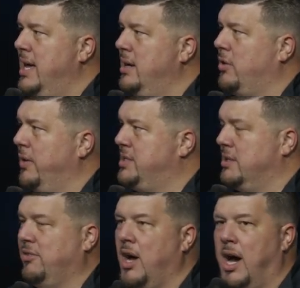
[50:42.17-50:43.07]
increase
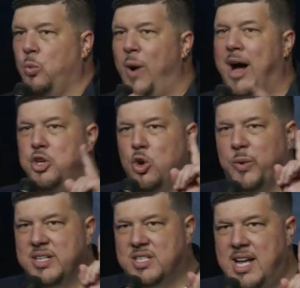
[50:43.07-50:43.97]
of God while you
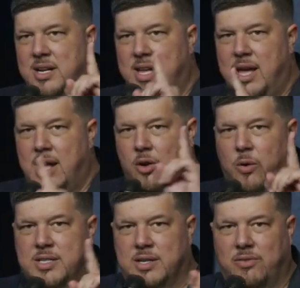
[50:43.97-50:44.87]
resent the
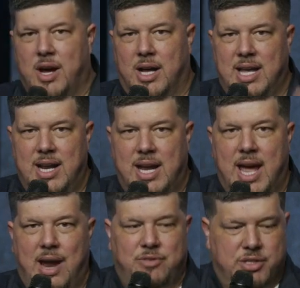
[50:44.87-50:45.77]
increase of God that he
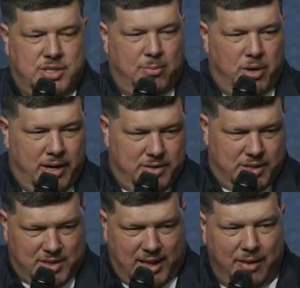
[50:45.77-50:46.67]
gave to someone
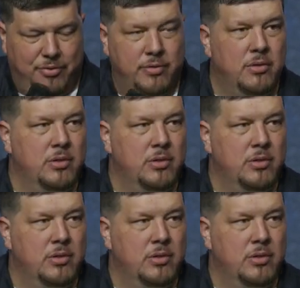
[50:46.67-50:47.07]
else's life.